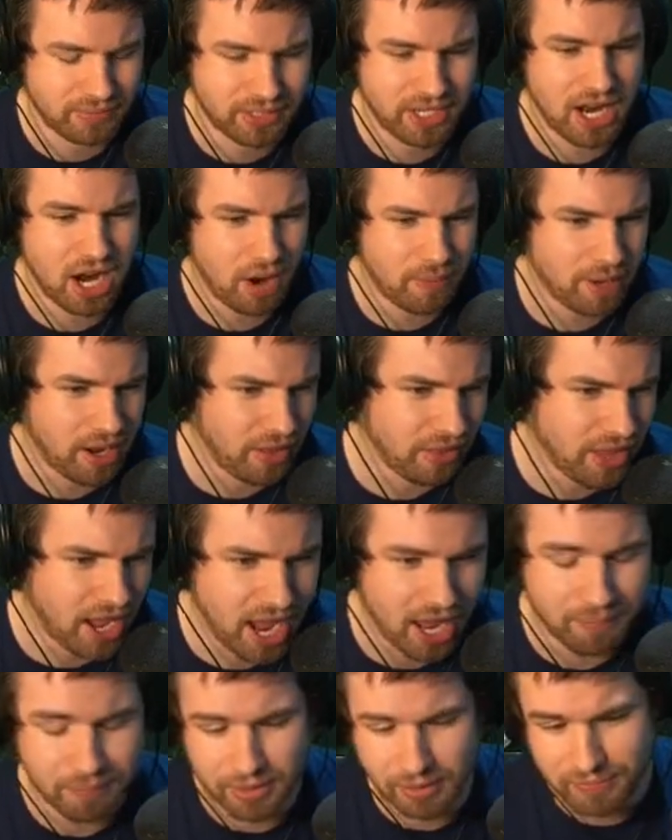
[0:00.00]
How about
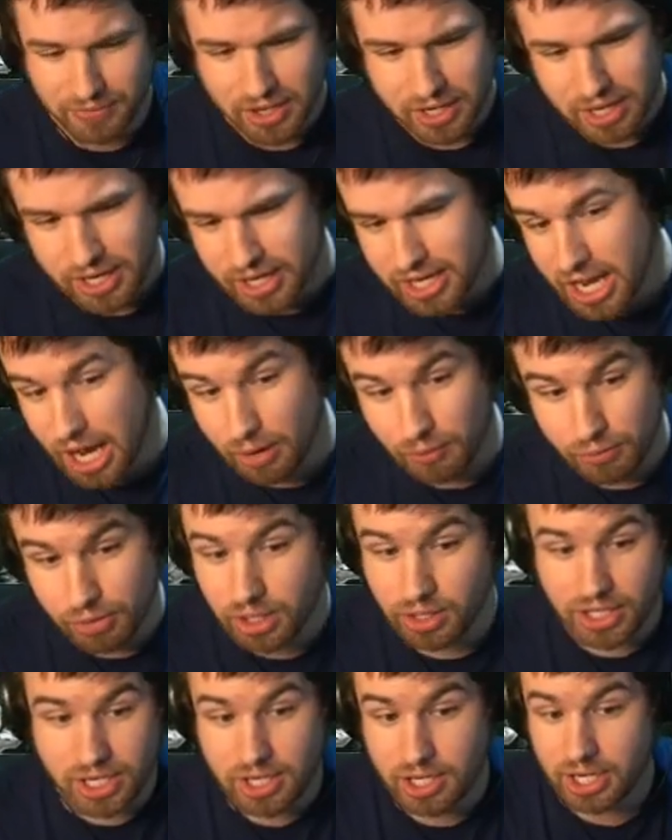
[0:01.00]
that? But yeah,
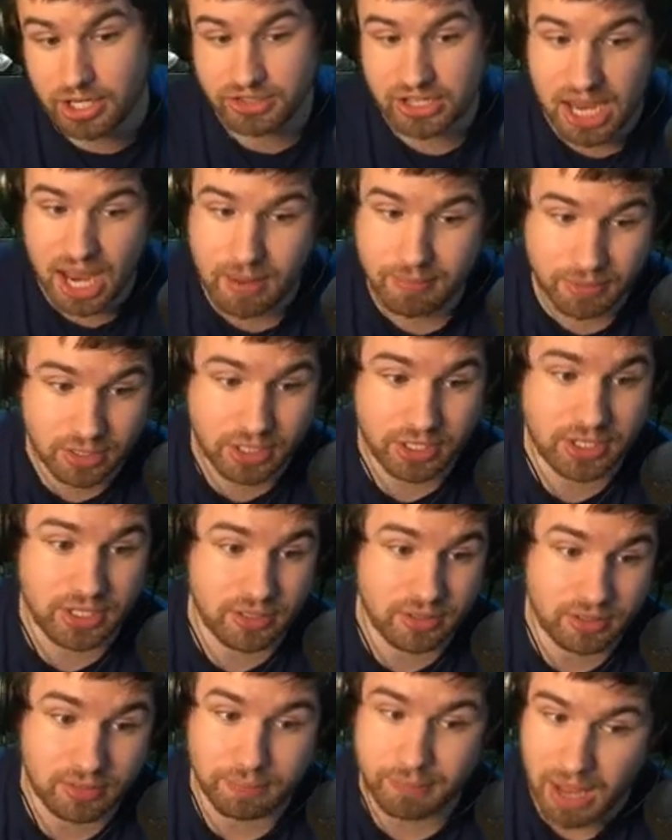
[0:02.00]
really nice. Amulet
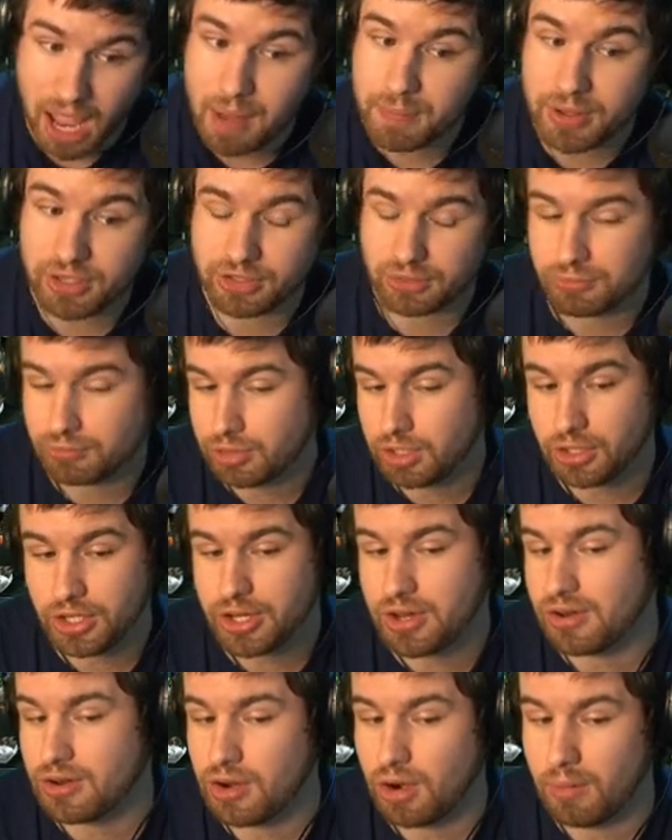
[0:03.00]
and back piece are really
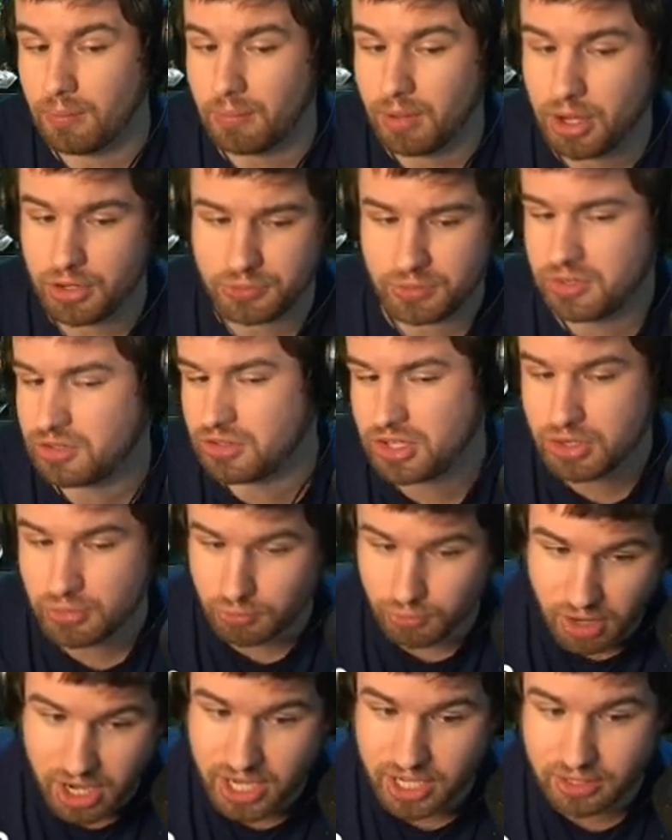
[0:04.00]
good combos. We just need
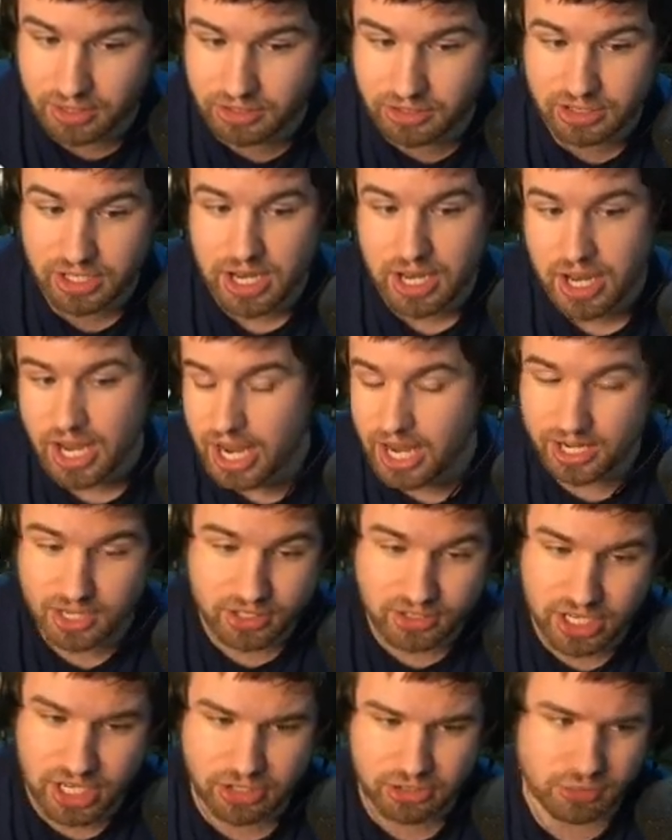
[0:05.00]
rings and
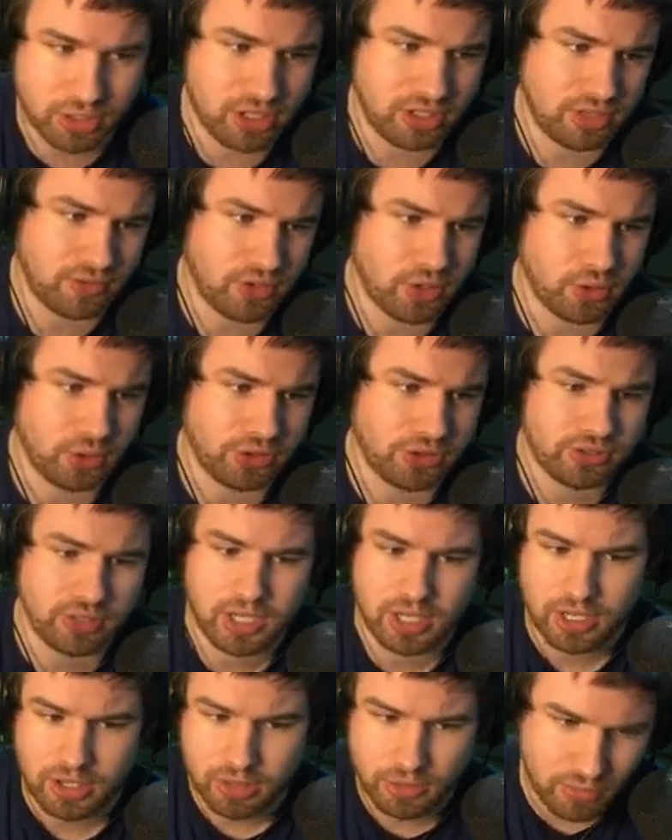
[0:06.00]
accessories and, of course,
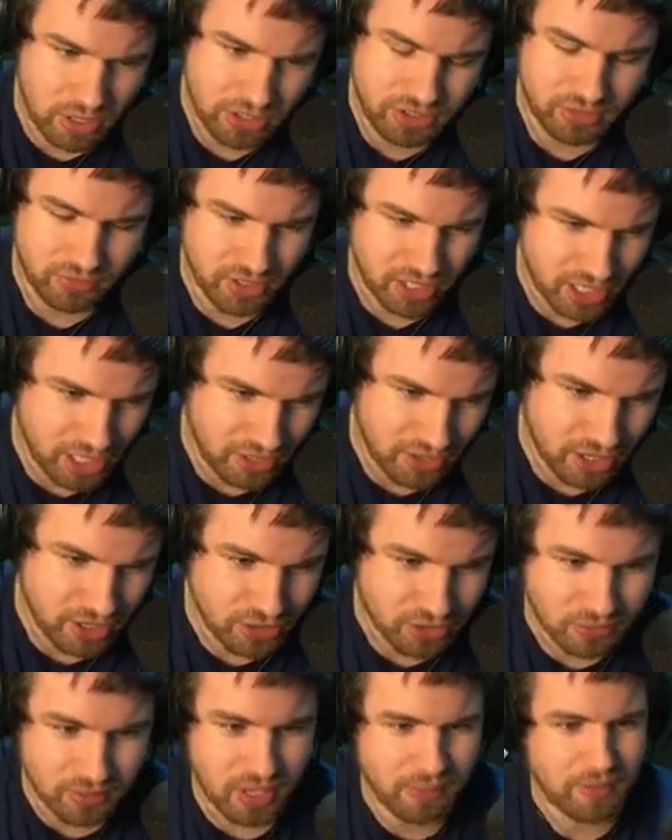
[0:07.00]
the rest of the gear there
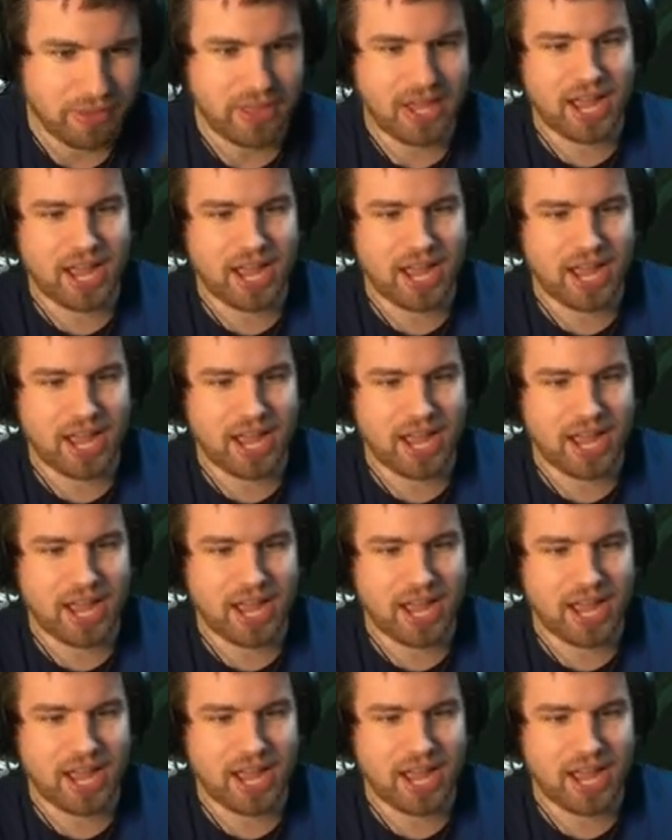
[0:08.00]
as well. But